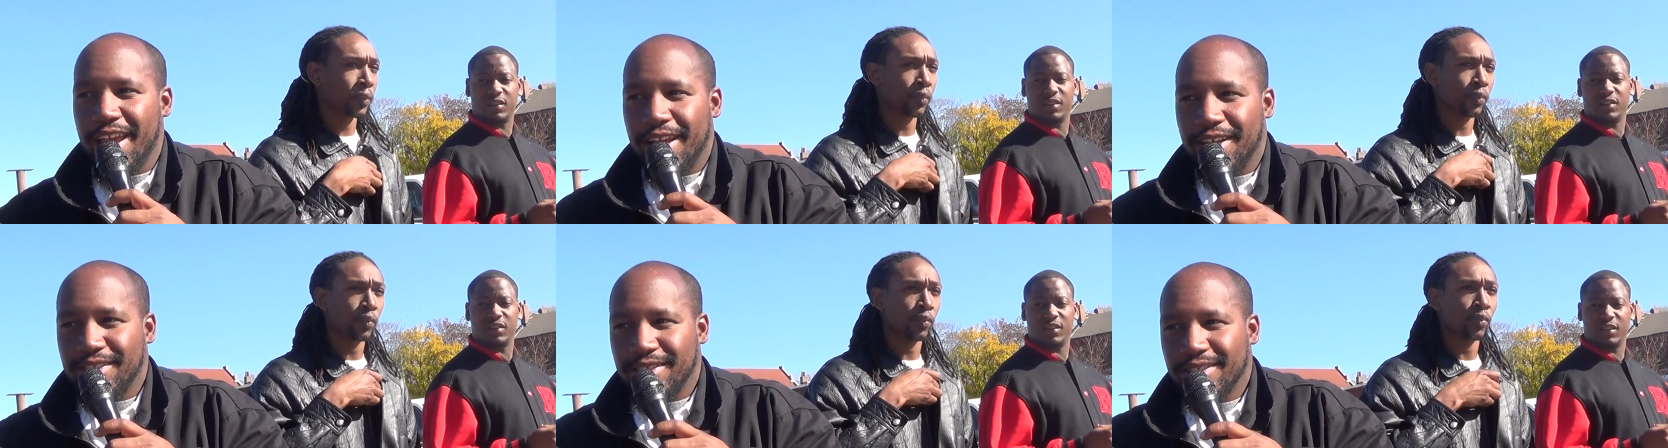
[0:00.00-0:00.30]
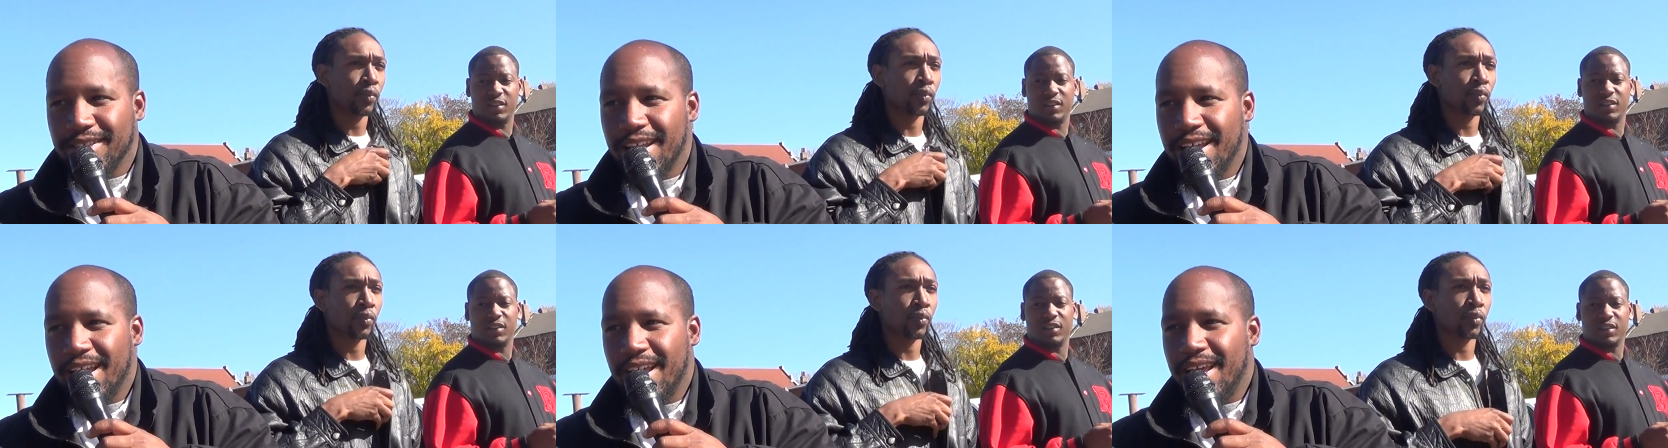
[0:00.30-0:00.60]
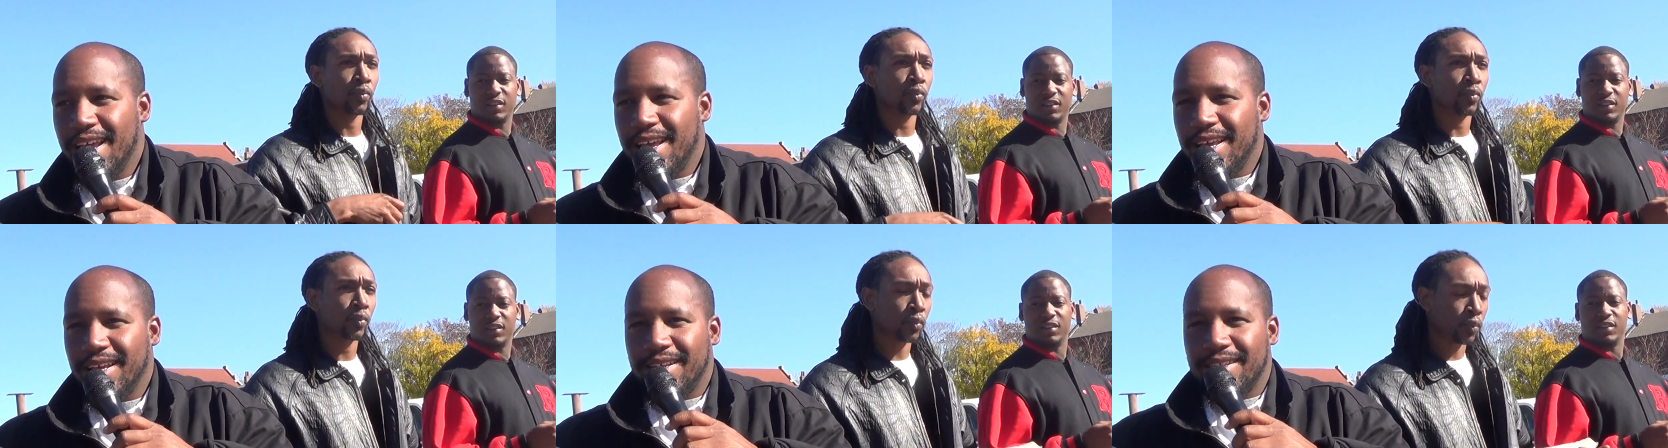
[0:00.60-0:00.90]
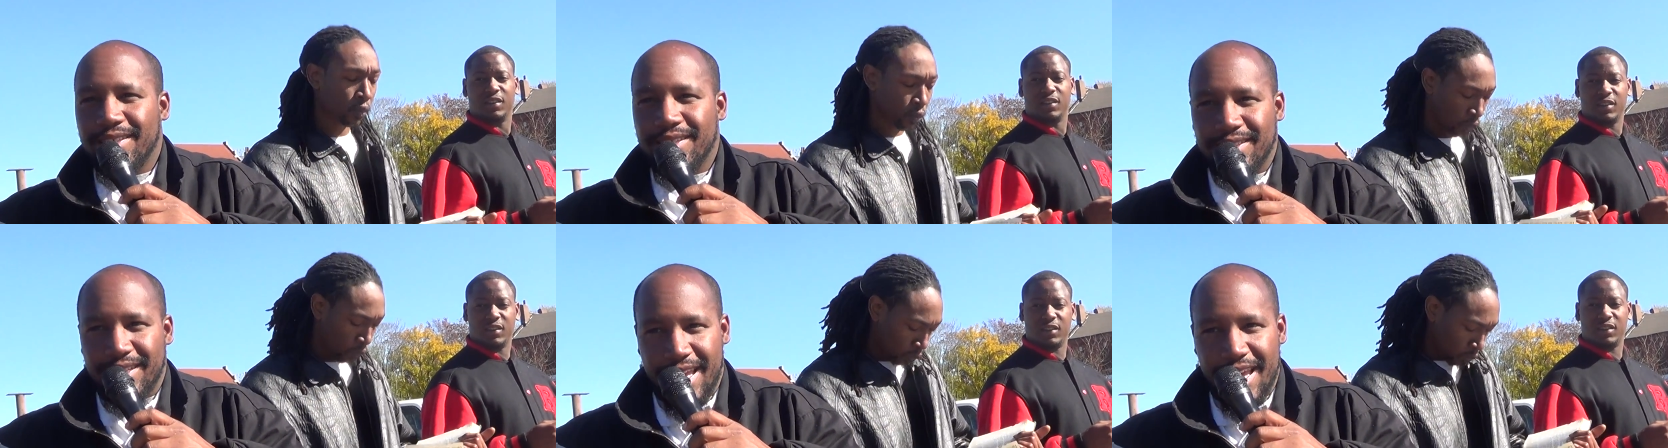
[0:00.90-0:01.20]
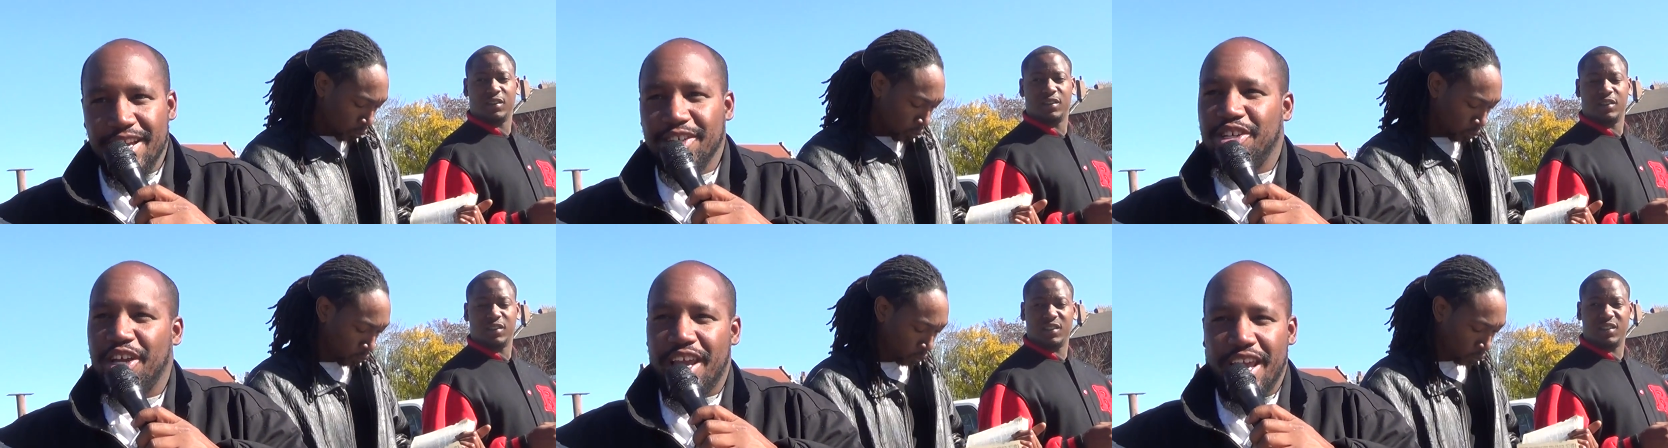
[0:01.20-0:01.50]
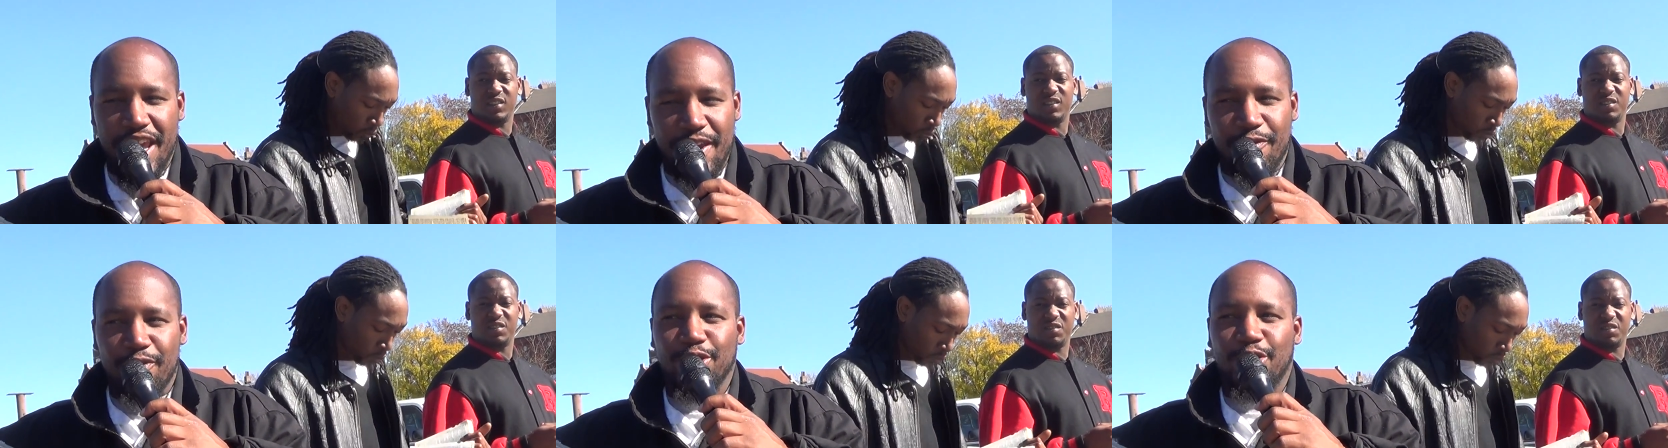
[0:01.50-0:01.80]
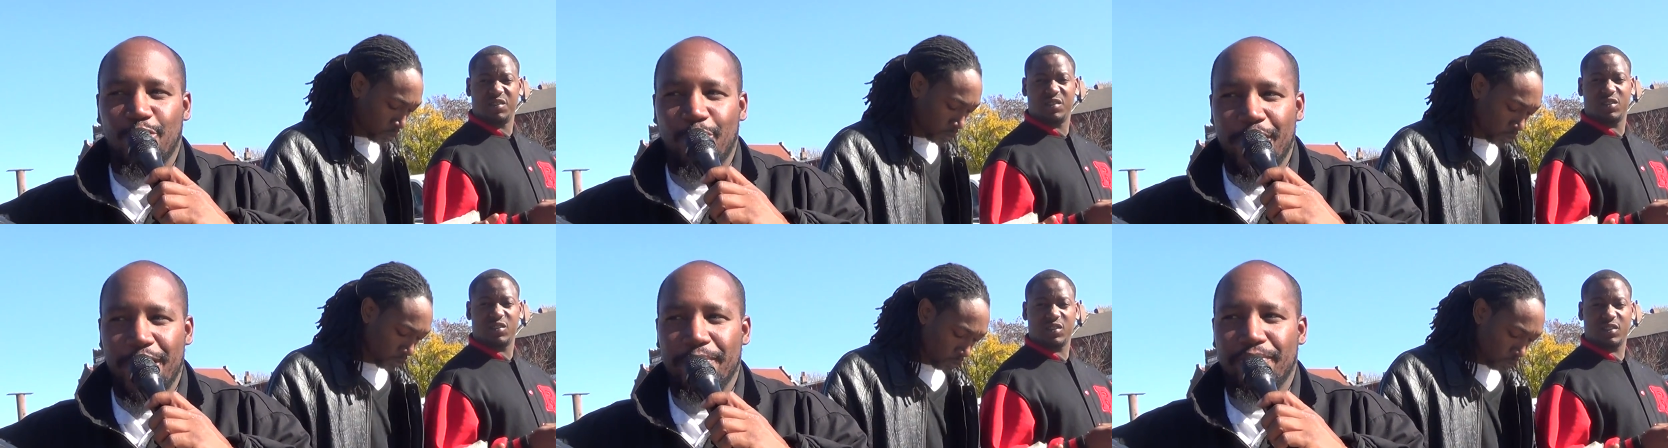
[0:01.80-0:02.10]
Speaker 1: is. Take, oh, take He's man, your evil a,
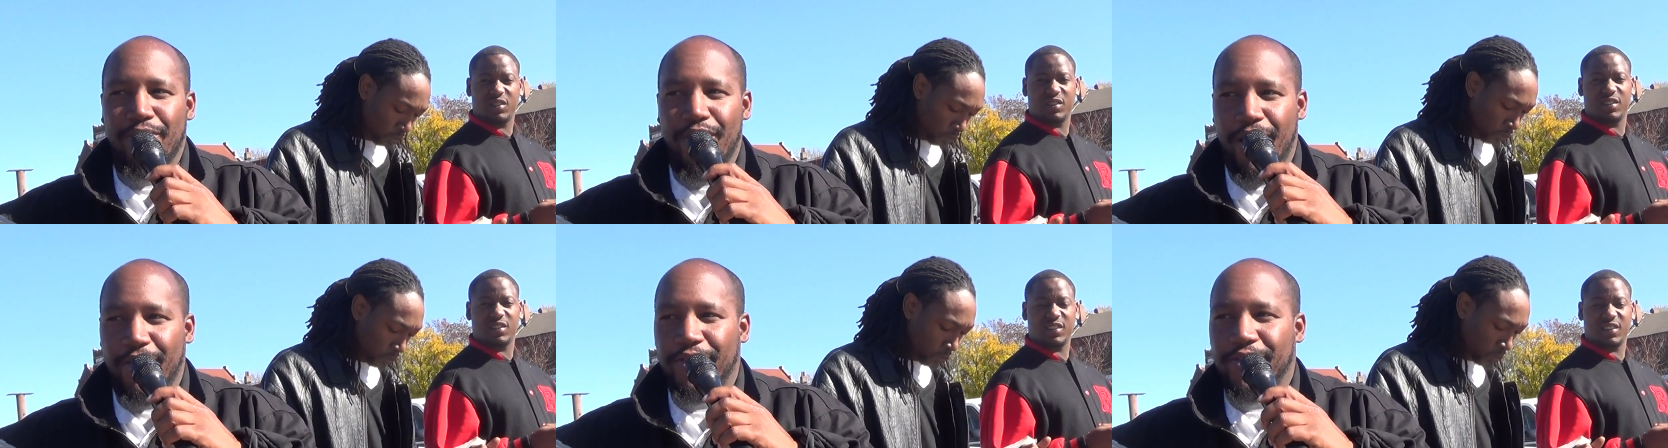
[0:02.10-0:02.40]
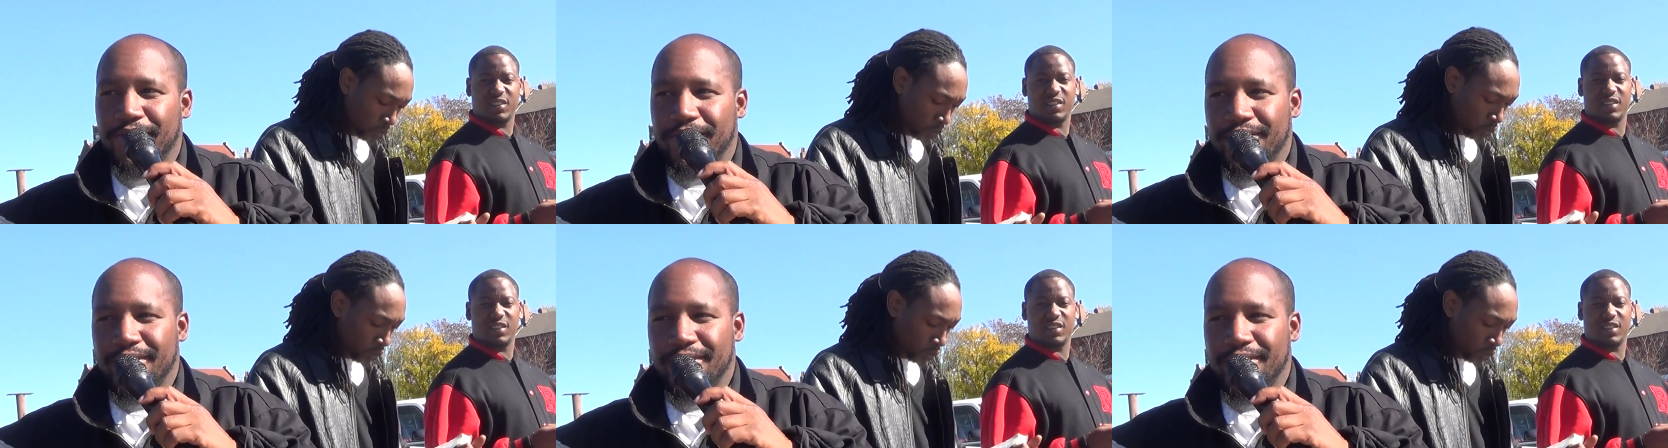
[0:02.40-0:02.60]
twin brother. That's a